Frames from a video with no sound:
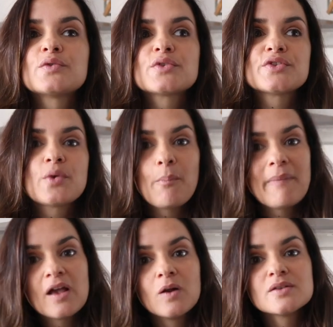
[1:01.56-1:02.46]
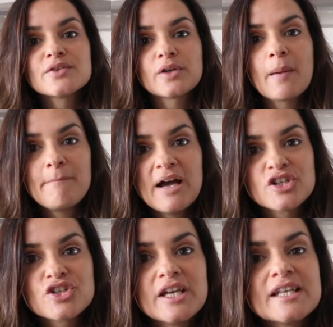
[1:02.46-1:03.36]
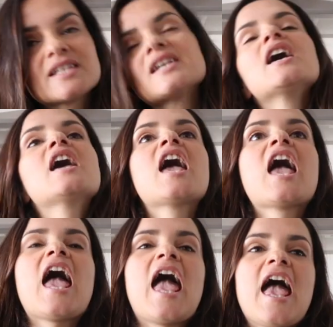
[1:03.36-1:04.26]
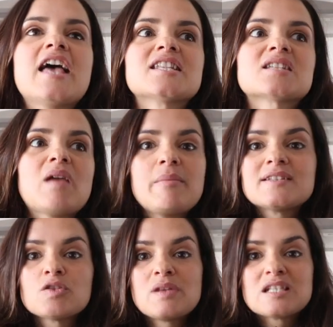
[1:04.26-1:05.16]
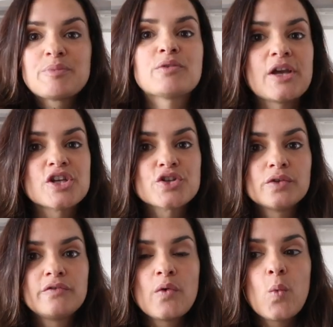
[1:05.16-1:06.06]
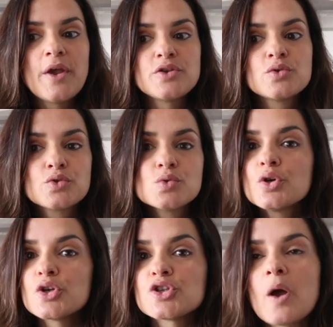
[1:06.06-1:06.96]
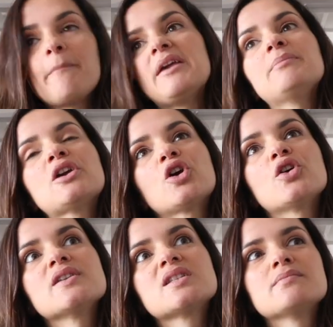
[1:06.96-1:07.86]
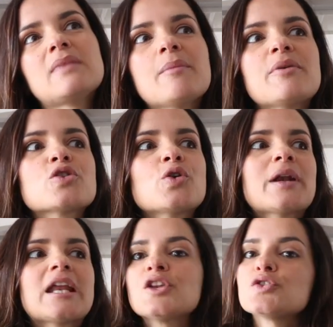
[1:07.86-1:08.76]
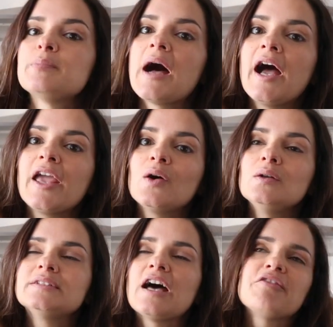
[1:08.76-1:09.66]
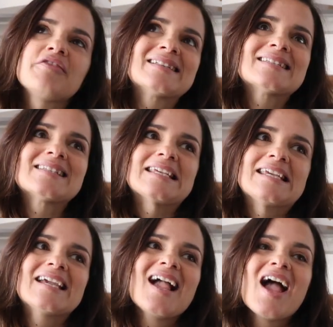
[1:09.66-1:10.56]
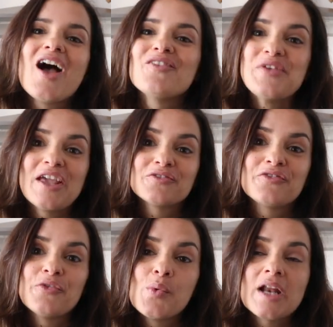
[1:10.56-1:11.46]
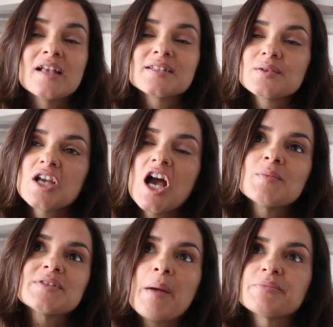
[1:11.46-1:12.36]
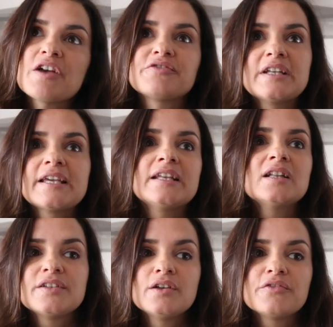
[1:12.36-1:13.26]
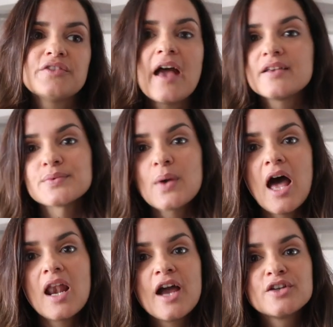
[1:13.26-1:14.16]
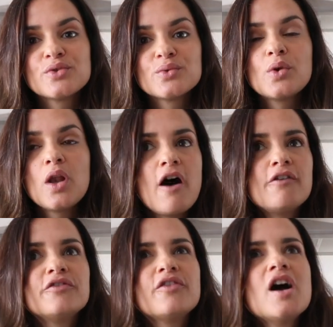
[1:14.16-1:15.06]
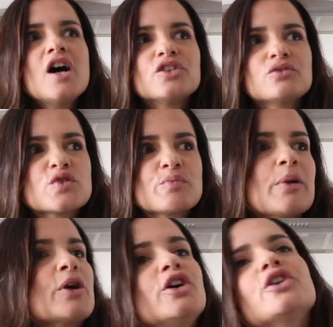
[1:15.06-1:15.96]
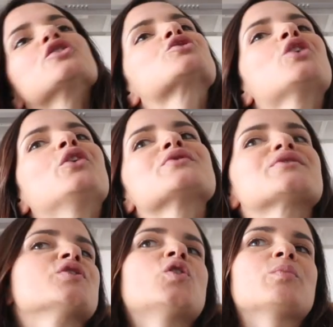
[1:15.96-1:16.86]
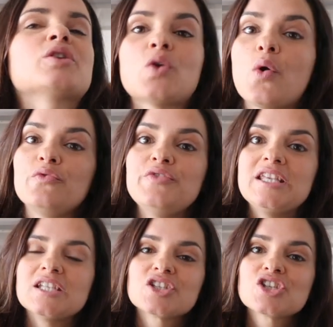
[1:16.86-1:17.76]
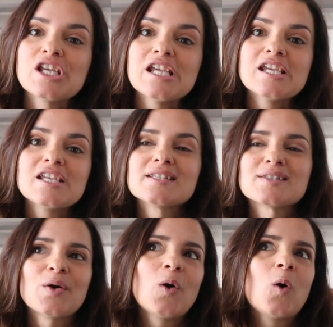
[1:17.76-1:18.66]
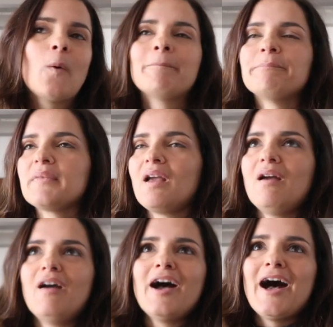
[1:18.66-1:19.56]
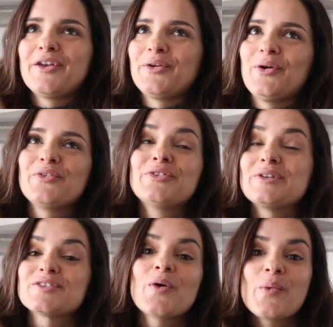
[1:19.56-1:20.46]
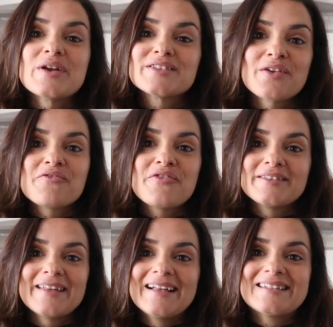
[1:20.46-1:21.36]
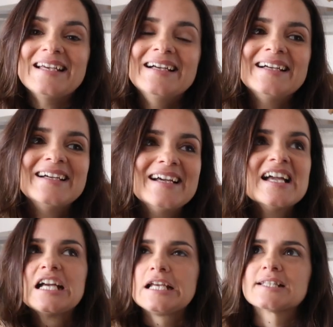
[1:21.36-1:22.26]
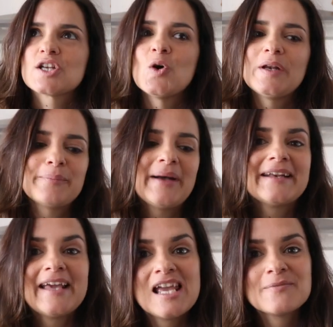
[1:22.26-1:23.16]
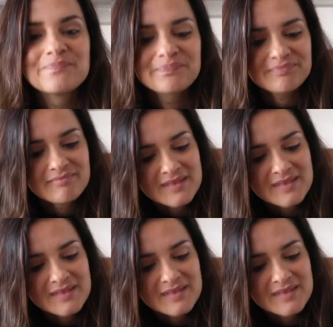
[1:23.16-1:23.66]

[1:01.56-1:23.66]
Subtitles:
for some meals on a budget and maybe some inspiration for when you do go shopping, because maybe you don't need to buy all that fancy vegan food. And sometimes I'm definitely guilty of that as well. I do love to splurge on some, you know, vegan cheese, or I don't know, there is always something that it's calling my name.